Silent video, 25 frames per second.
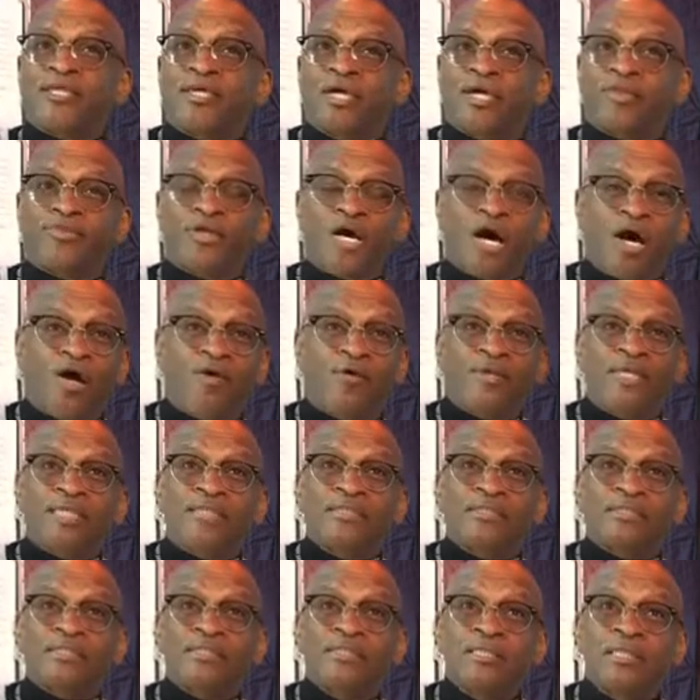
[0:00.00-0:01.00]
the
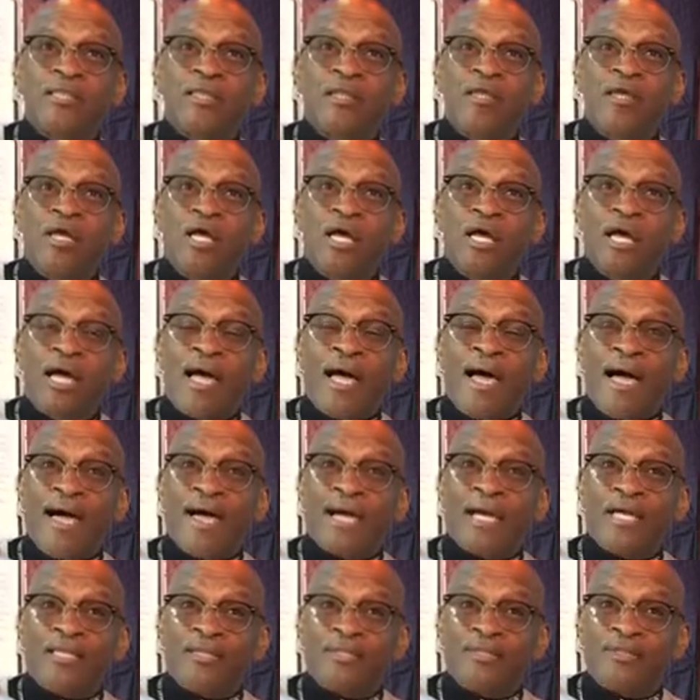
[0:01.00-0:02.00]
authorities,
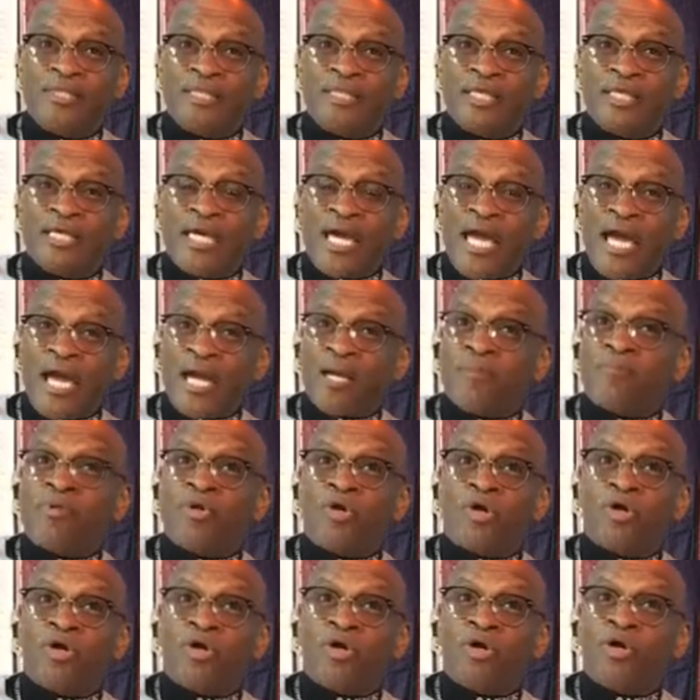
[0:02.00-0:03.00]
and the
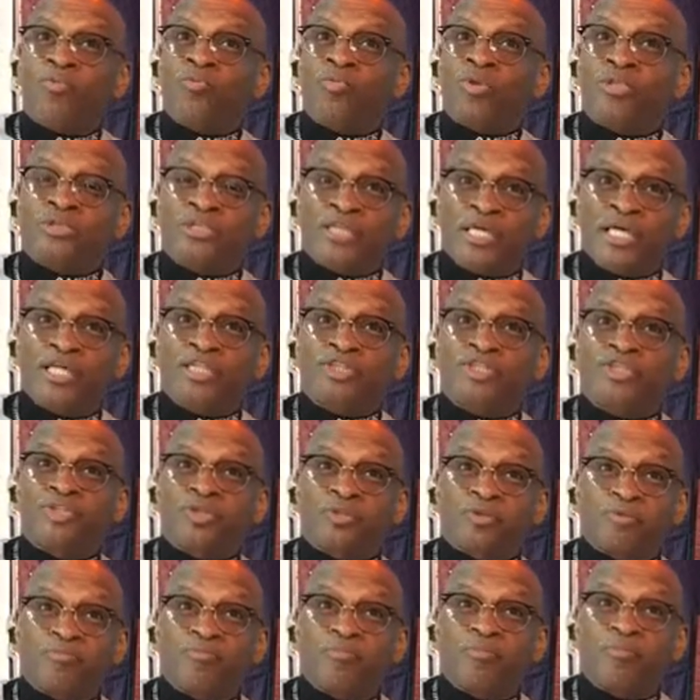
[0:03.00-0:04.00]
Amber Alert was
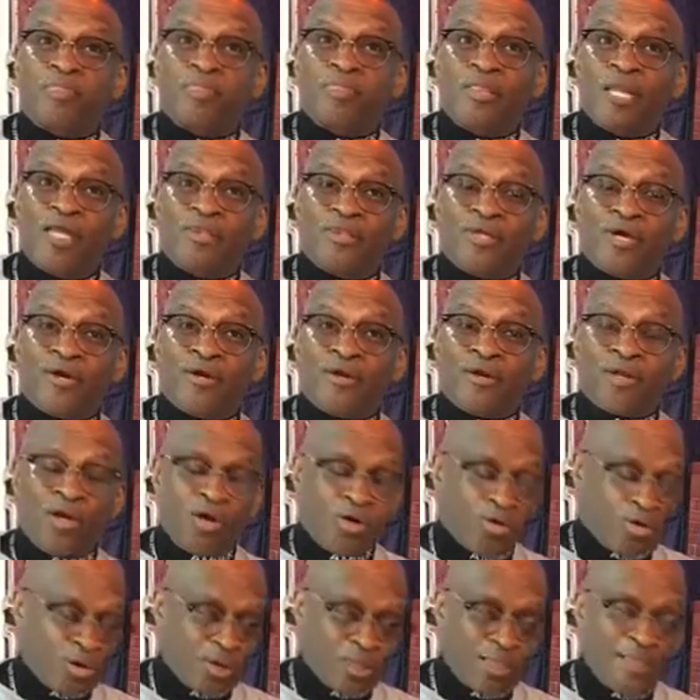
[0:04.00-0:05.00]
issued there
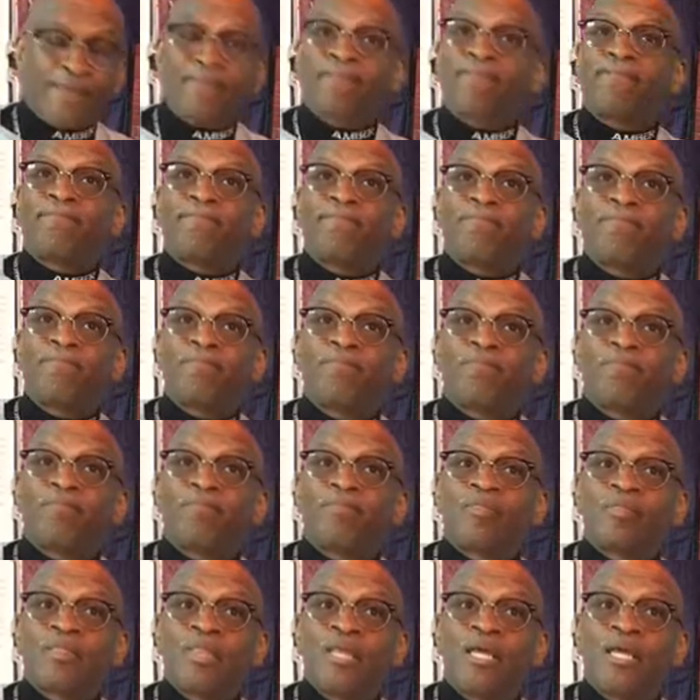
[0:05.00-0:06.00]
locally.
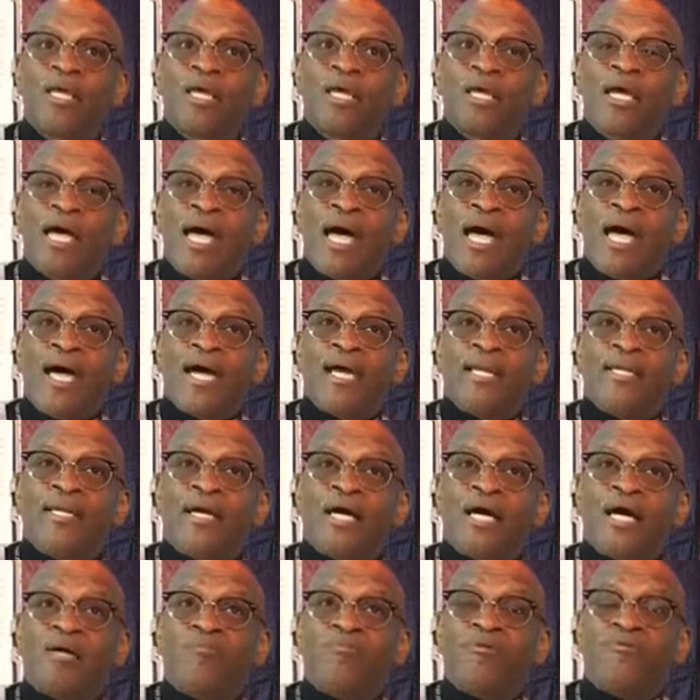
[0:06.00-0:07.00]
And
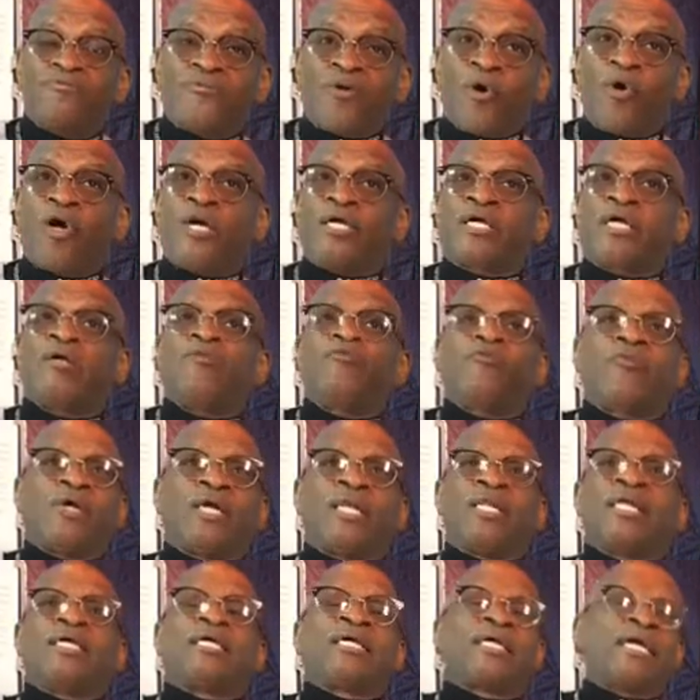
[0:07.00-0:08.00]
before it could
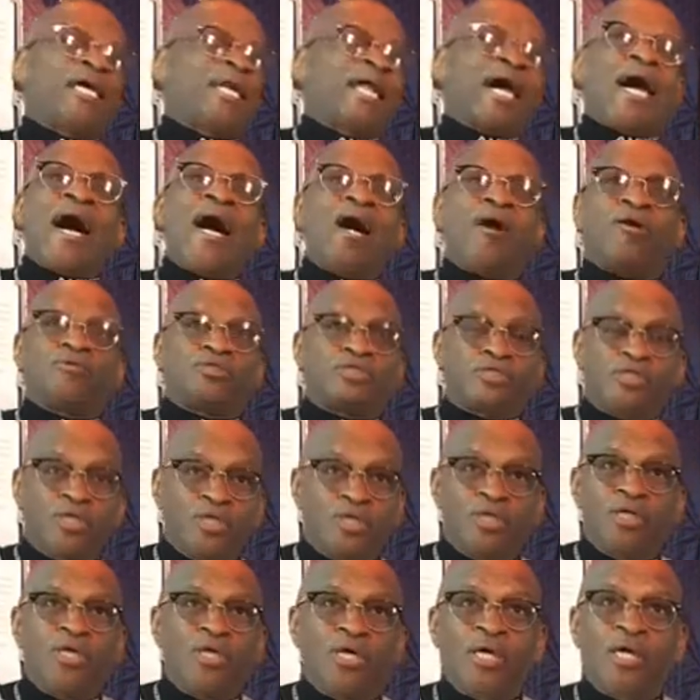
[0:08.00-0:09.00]
really get out,
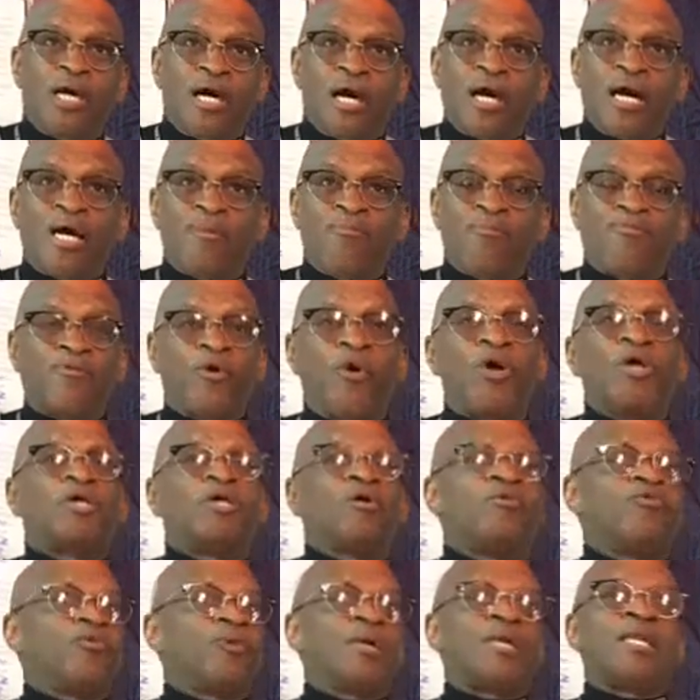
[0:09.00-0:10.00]

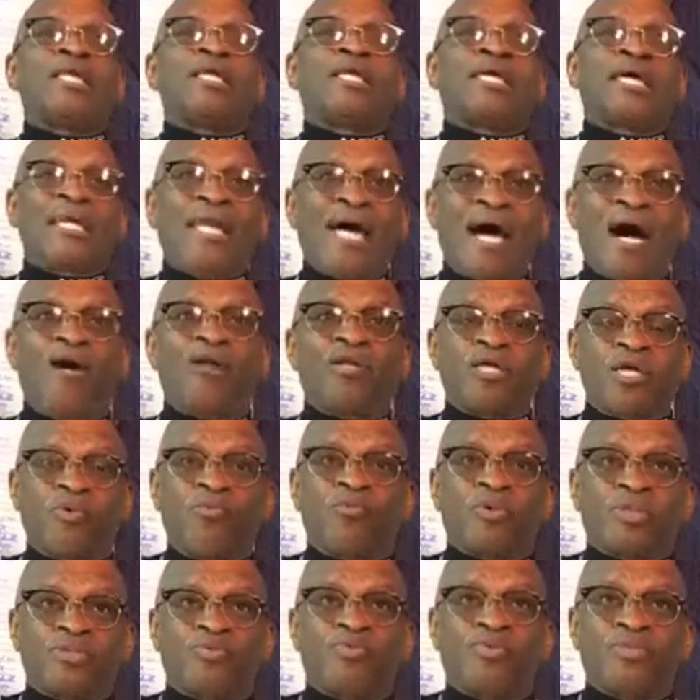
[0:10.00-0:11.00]
it
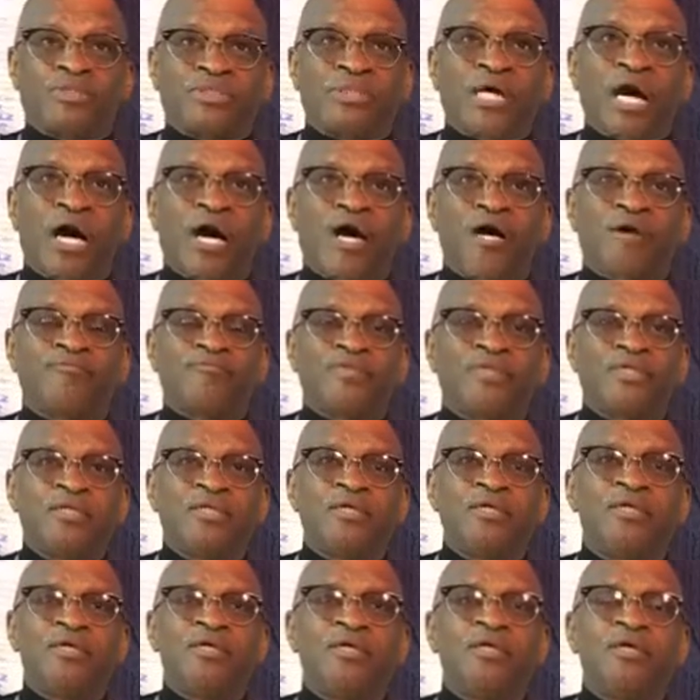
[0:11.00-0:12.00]
was resolved.
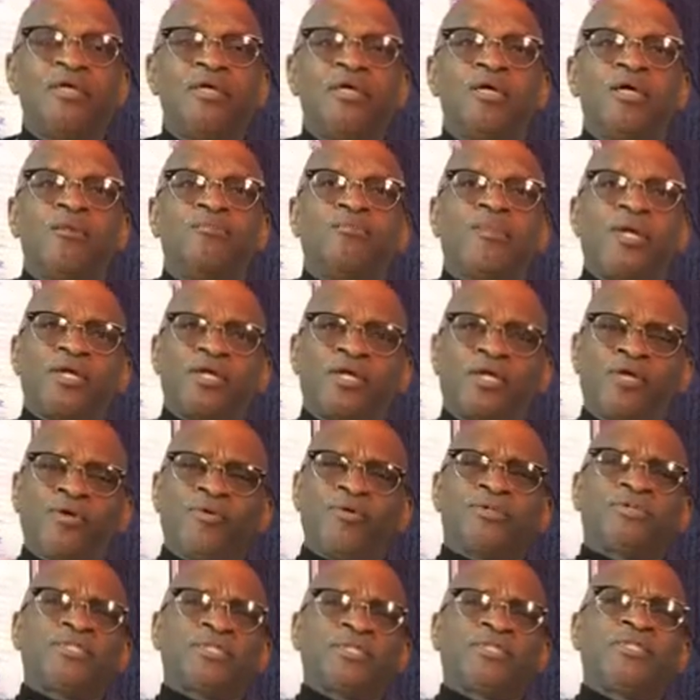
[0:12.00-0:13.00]
But
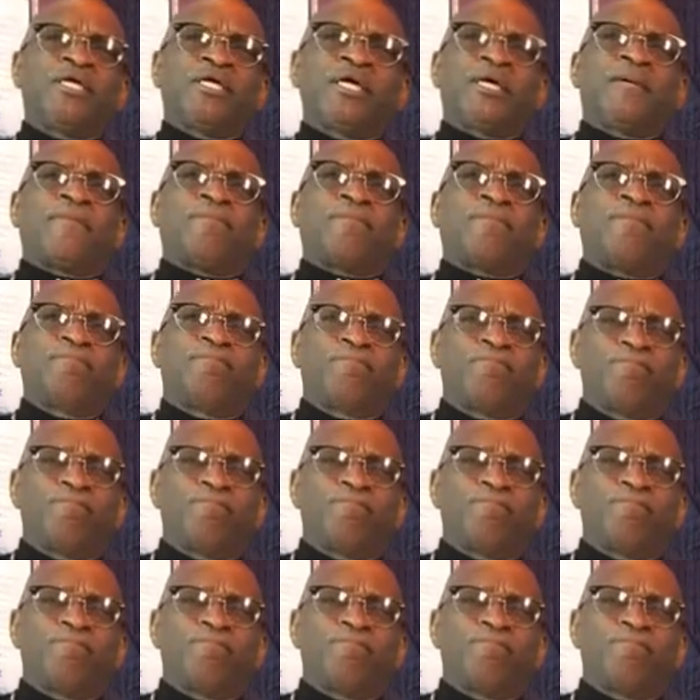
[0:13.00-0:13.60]
here's the thing